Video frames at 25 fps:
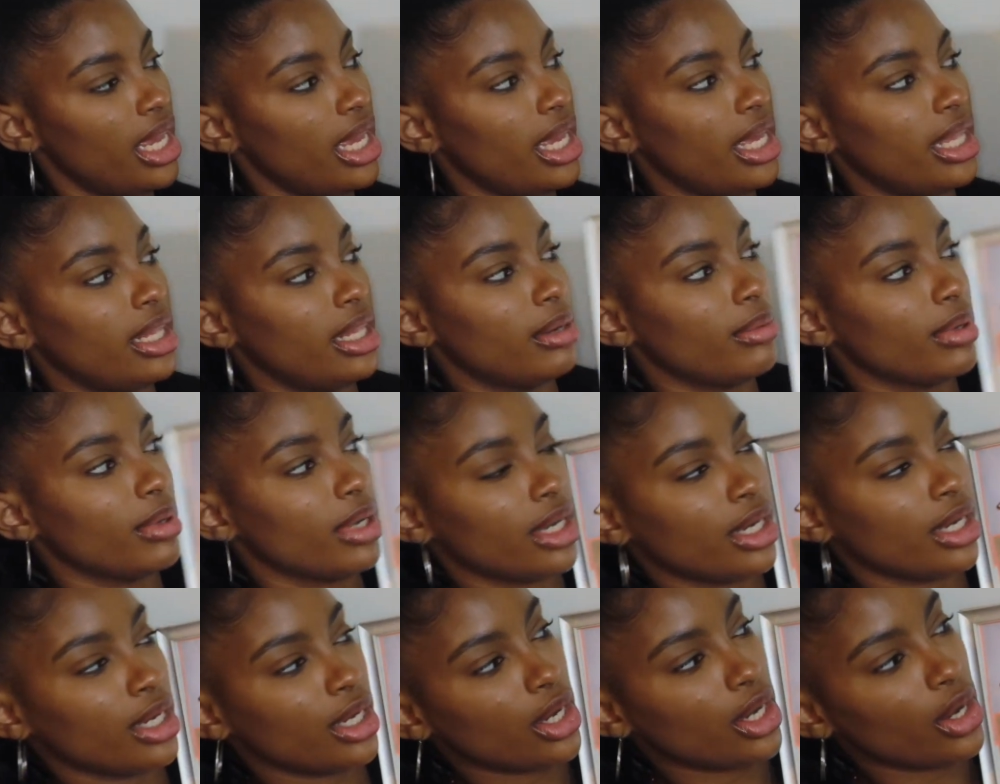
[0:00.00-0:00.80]
And then we're
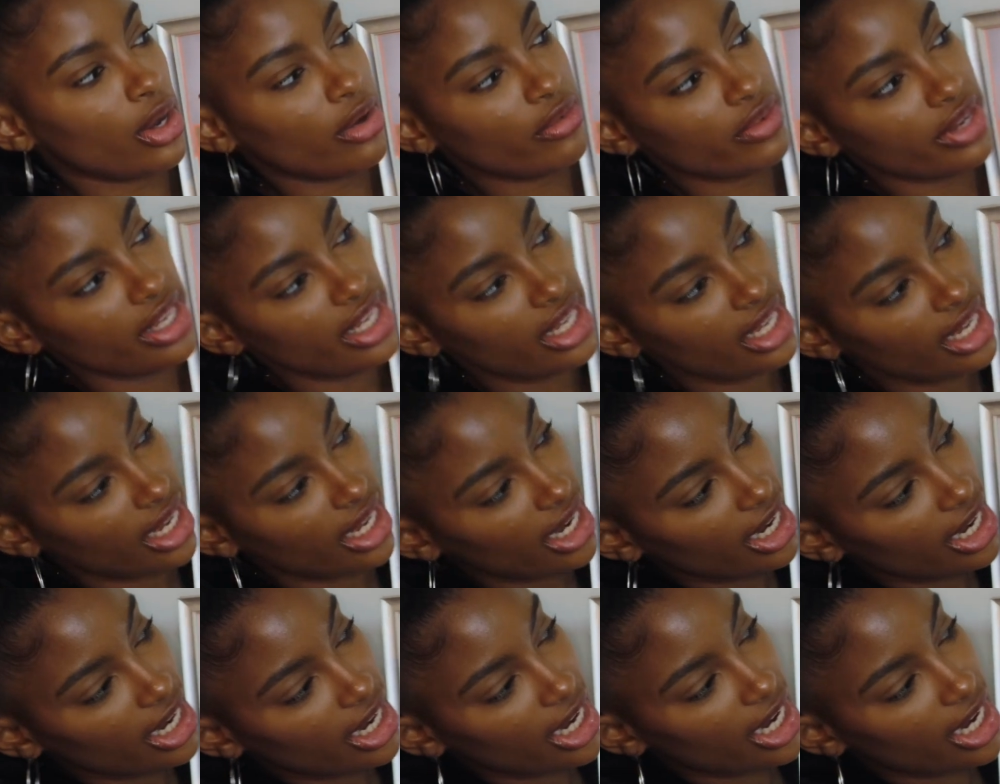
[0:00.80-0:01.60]
gonna go
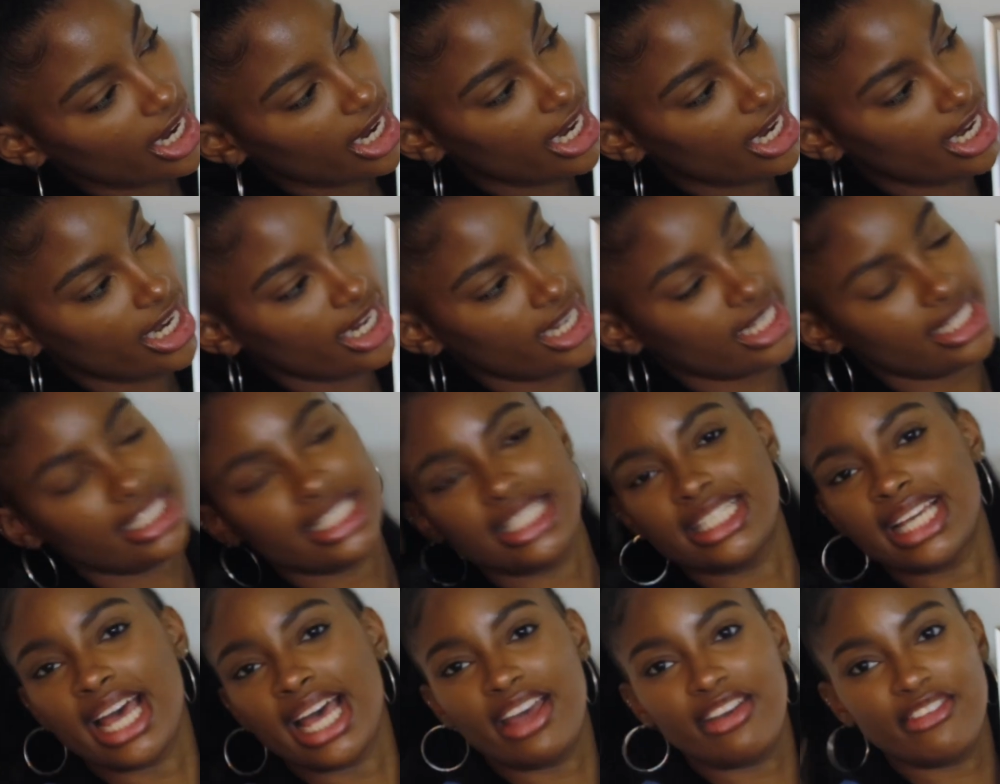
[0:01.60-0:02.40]
here,
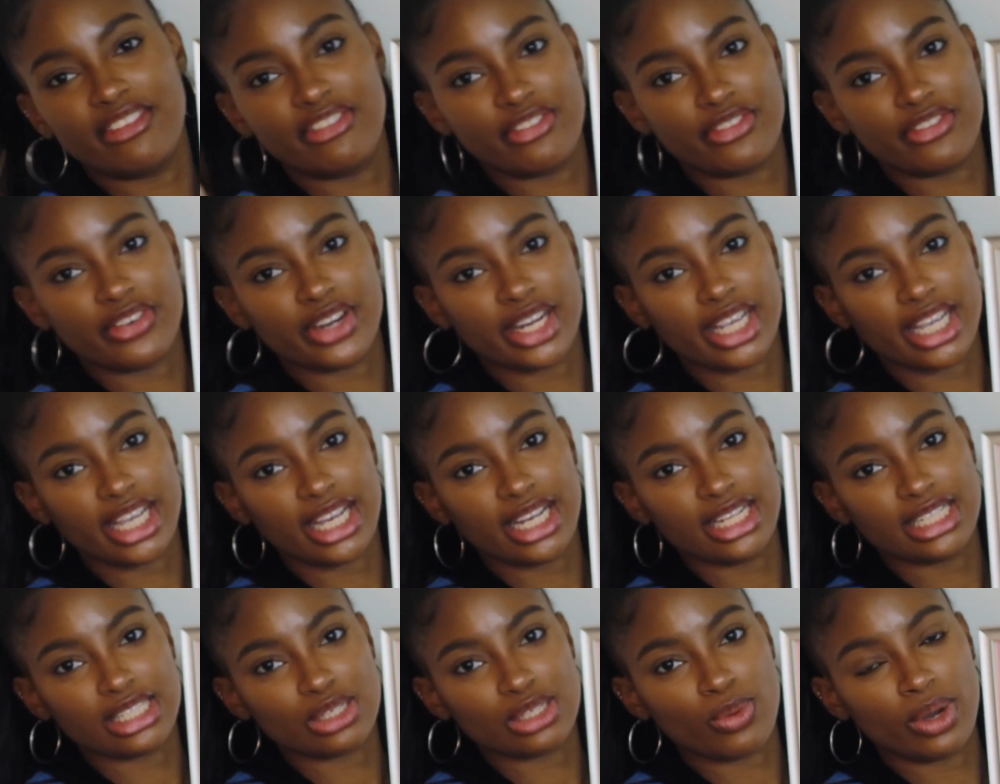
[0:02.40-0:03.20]

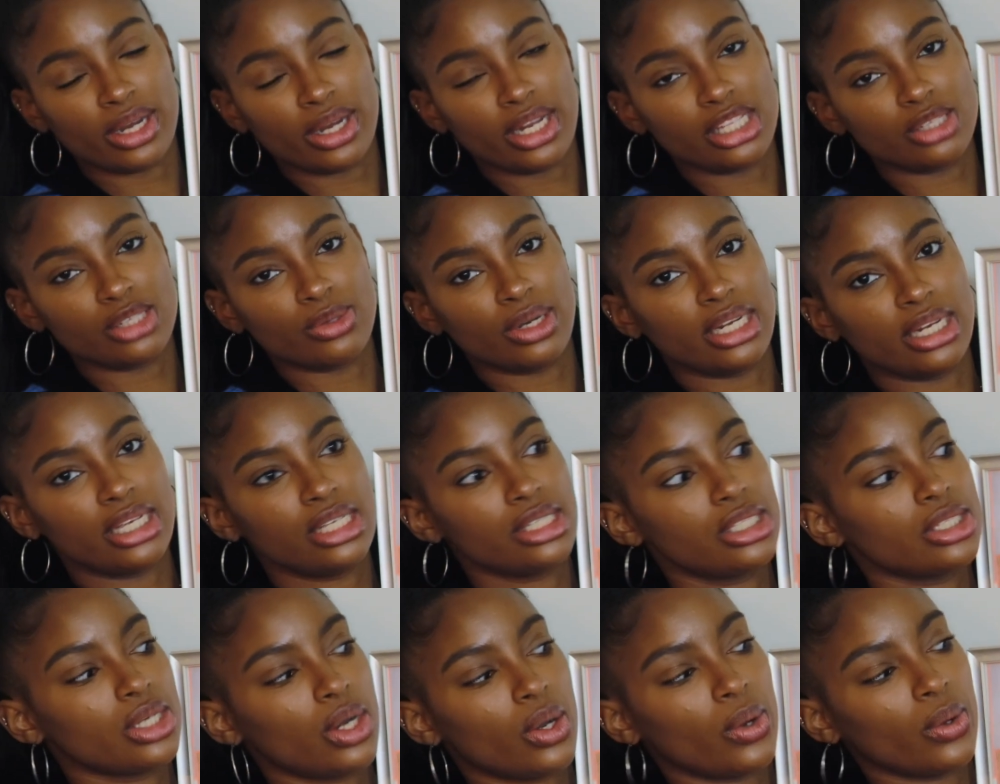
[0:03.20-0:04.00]
debt-free 2020.
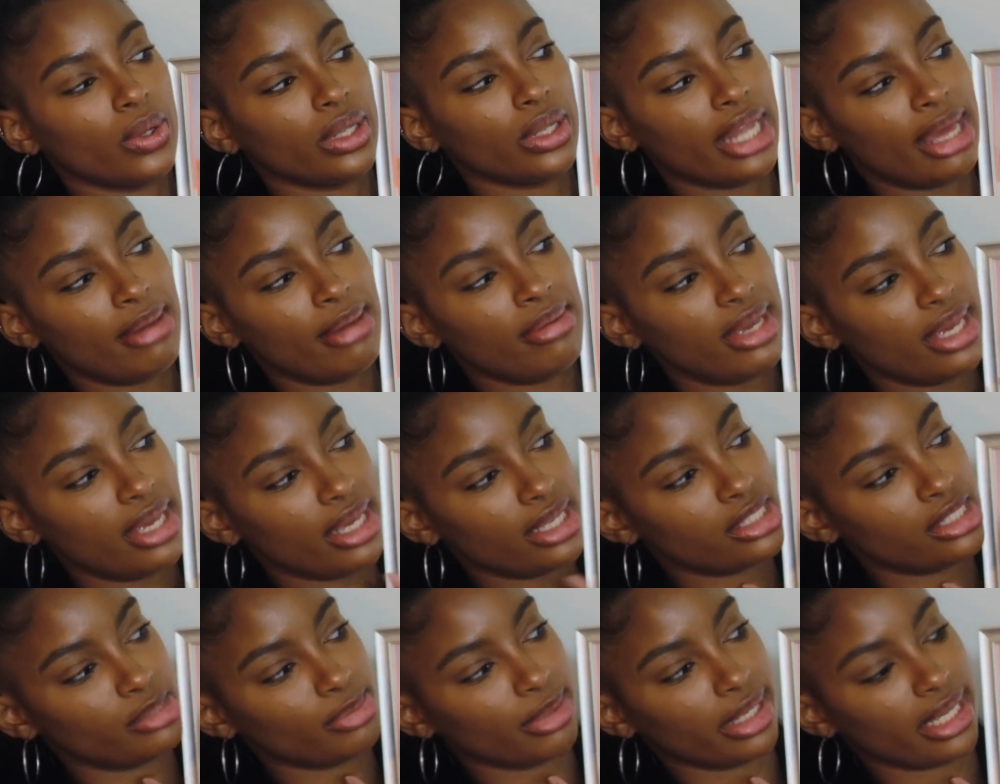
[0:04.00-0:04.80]
So let me
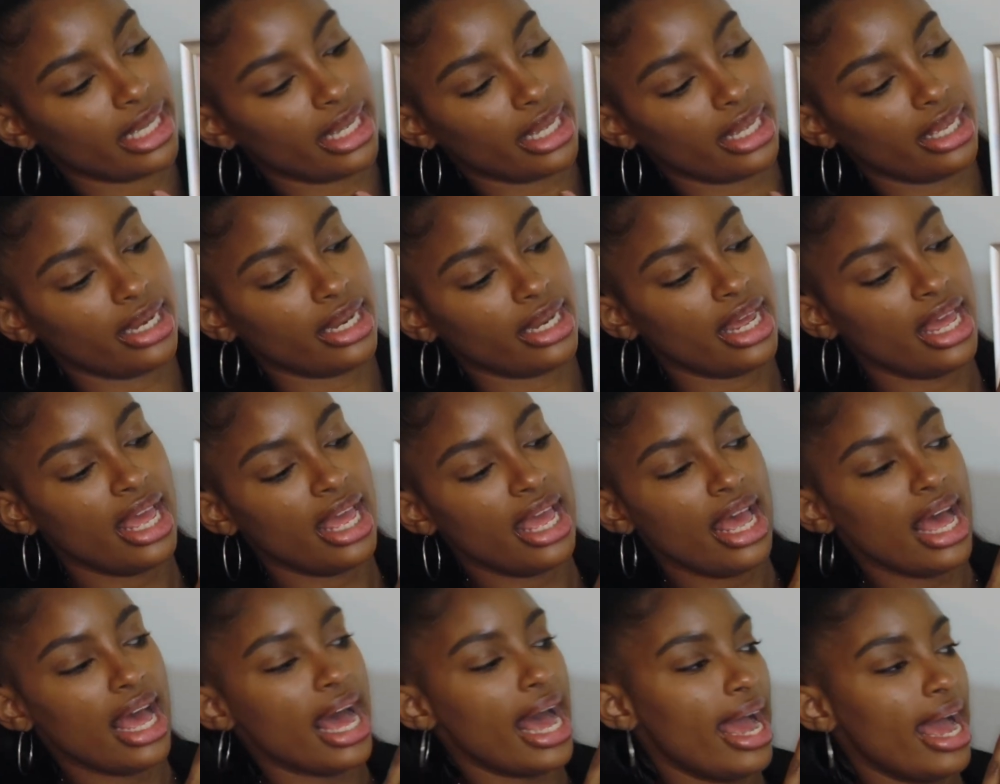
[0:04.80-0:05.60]
explain.
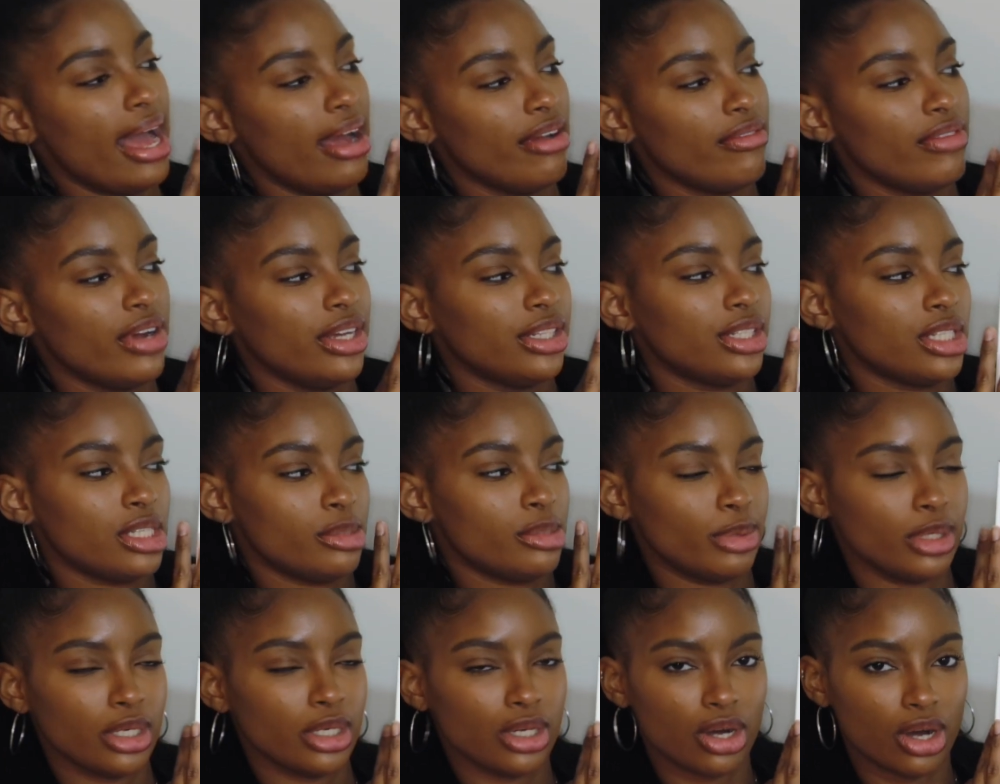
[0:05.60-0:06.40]
I have read this
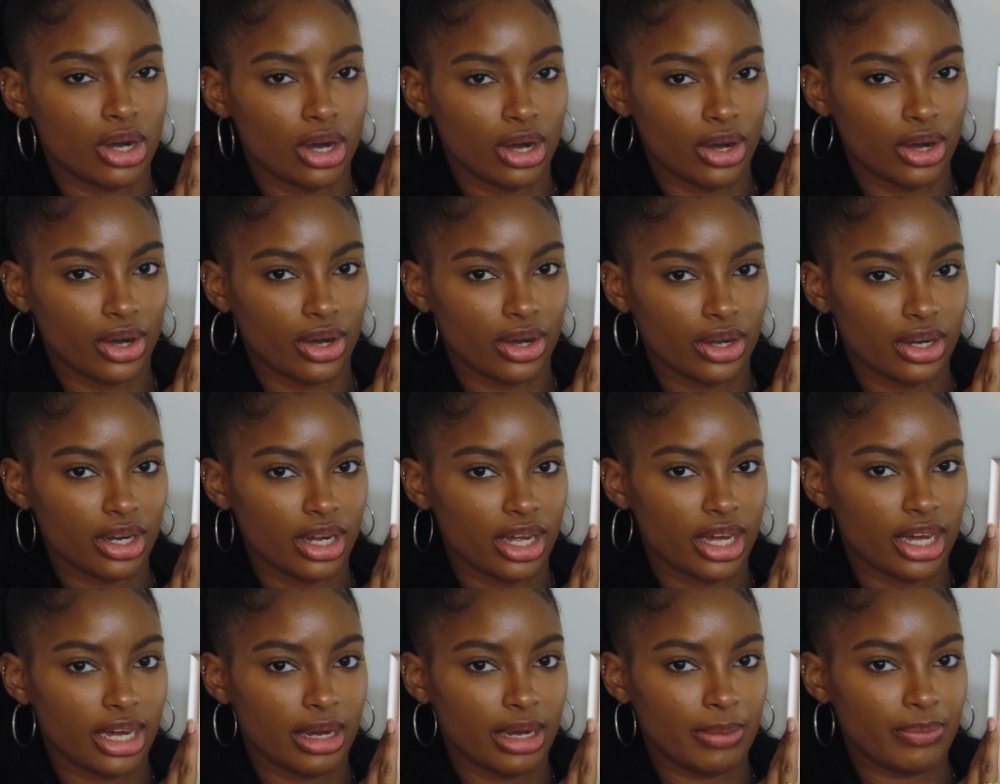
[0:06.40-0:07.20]
book called
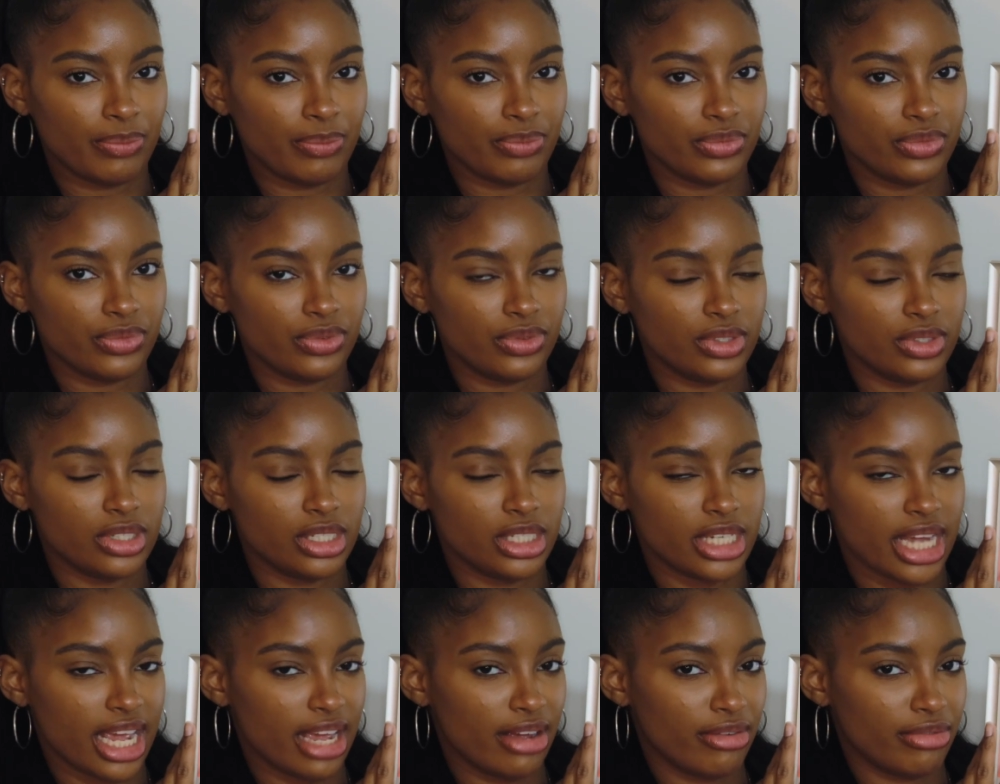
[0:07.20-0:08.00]

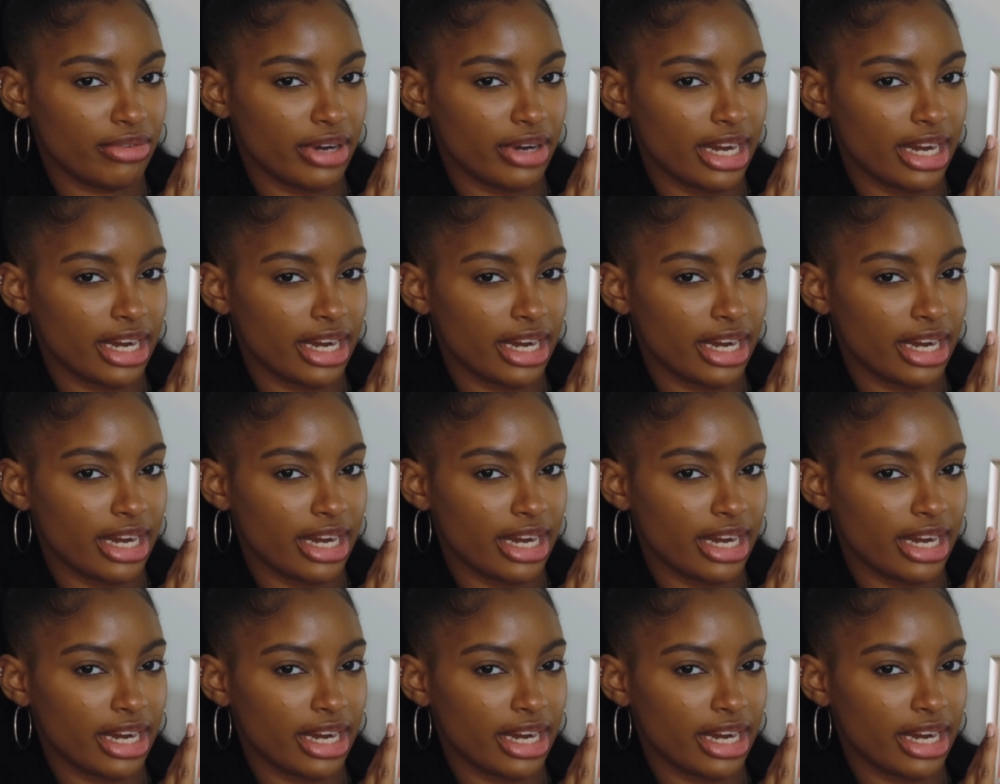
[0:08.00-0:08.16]
Dave